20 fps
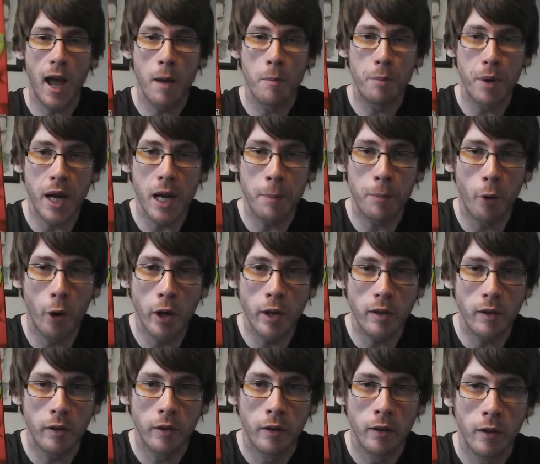
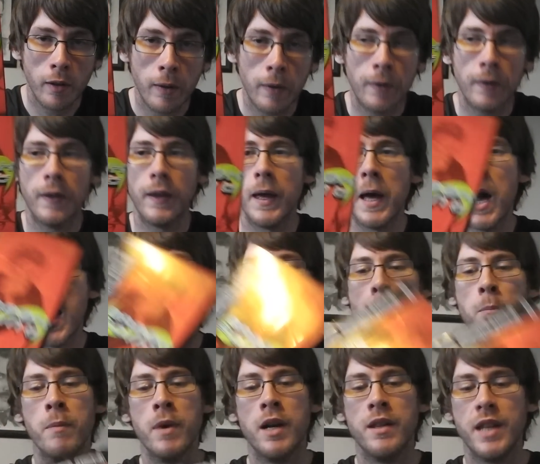Breakpoint,
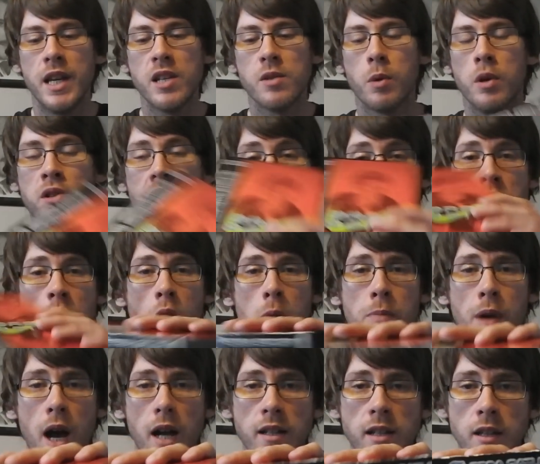um, and this one's in not
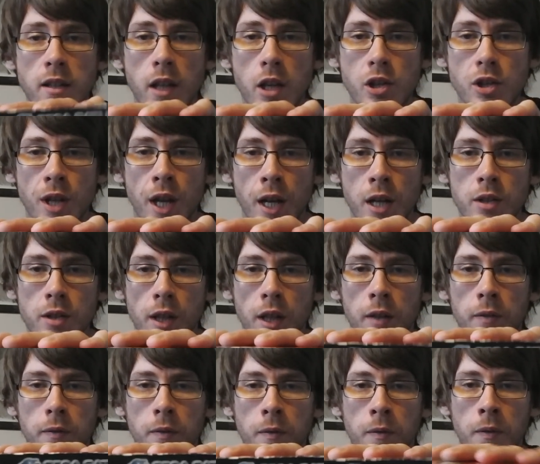bad condition actually.